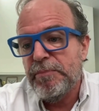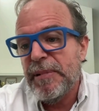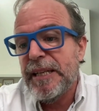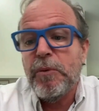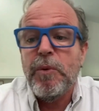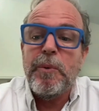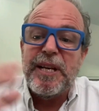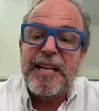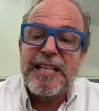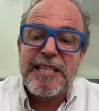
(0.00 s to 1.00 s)
But then what we
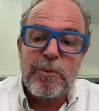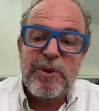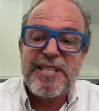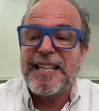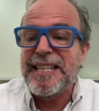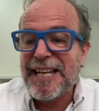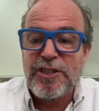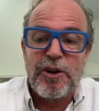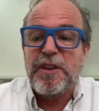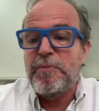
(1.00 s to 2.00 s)
did is that we set like North